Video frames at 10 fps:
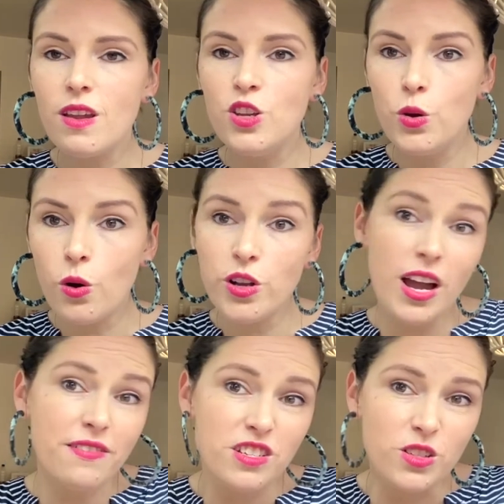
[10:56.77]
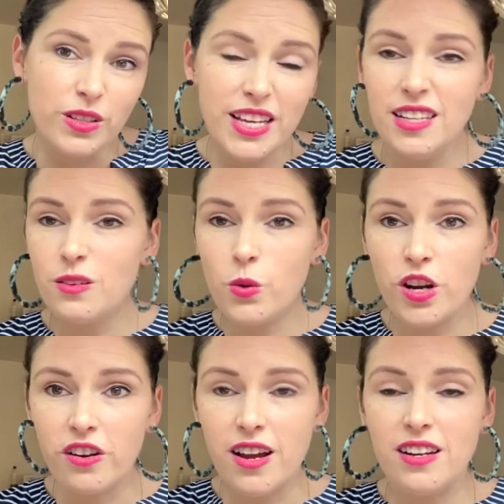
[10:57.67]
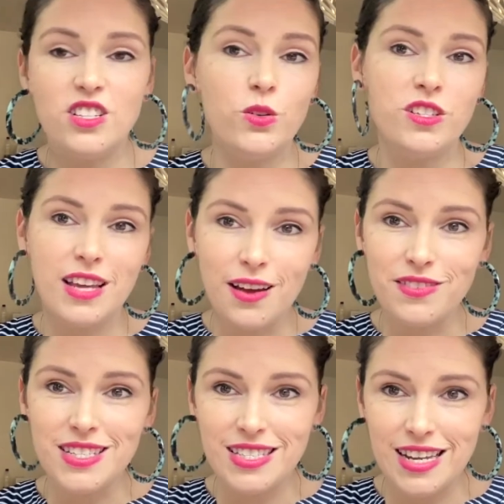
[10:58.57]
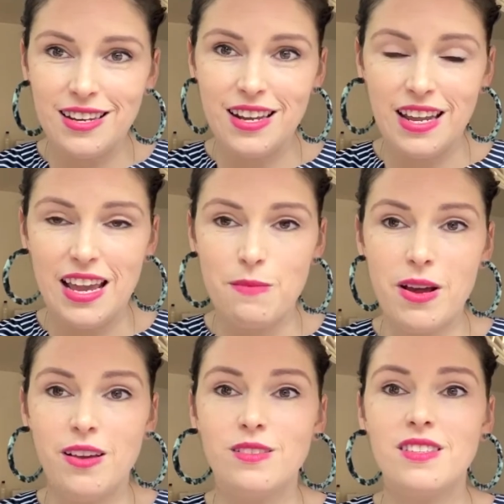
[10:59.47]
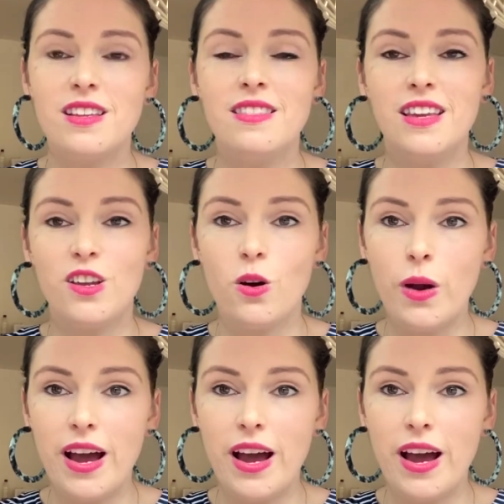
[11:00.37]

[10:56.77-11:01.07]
you, what you have to do, and then the workaround is you just have to send any emails that go